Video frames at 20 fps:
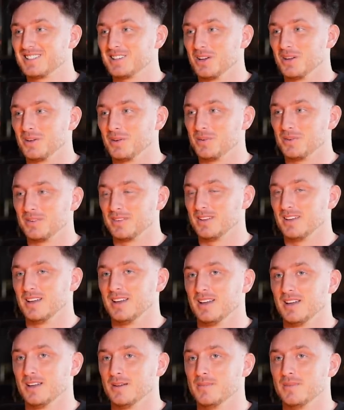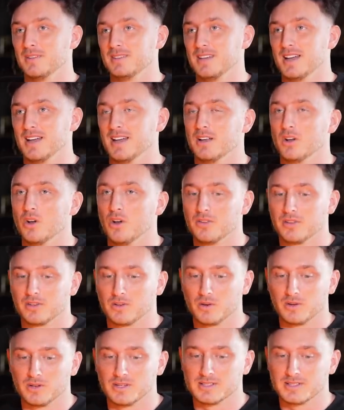So um, yeah, a lot of the
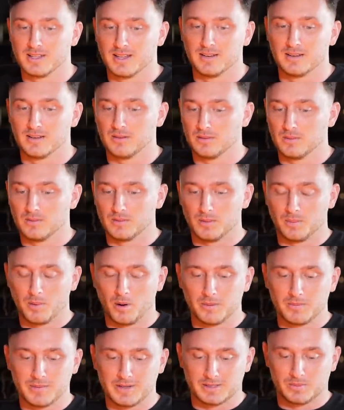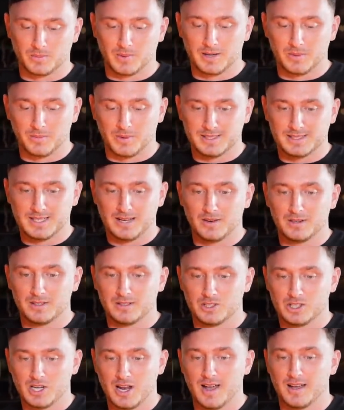coins. Then the problem is when it went down
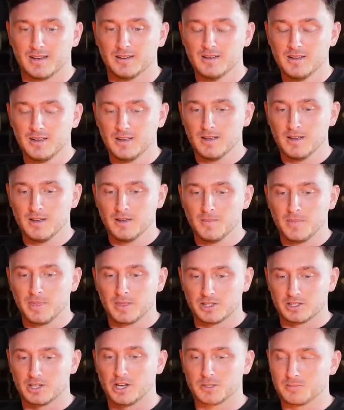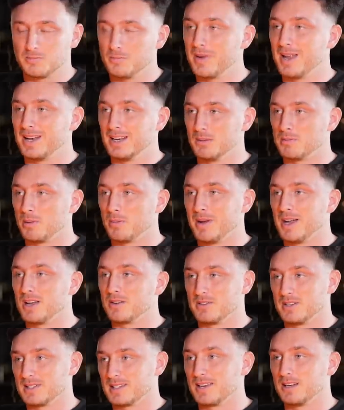in Jan, because I was mentally prepared
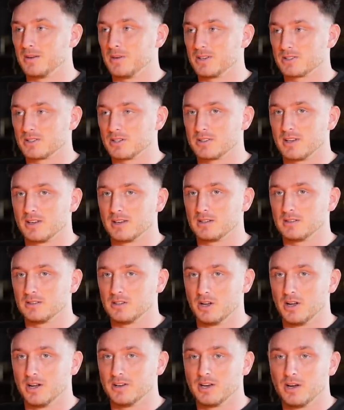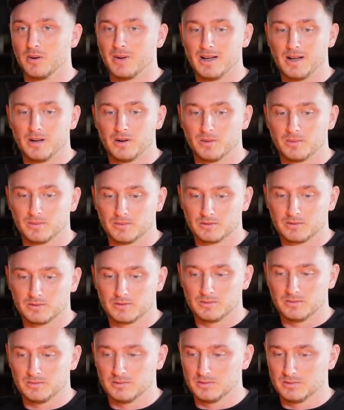for this anyway. So I was like, look, I know how
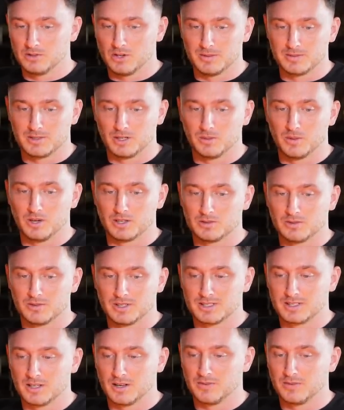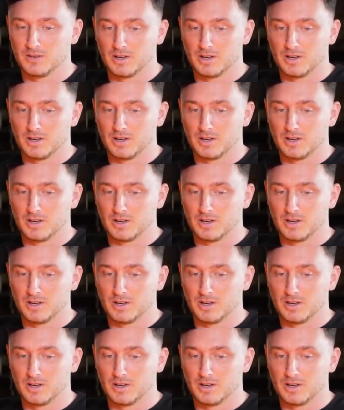crypto works and all this stuff.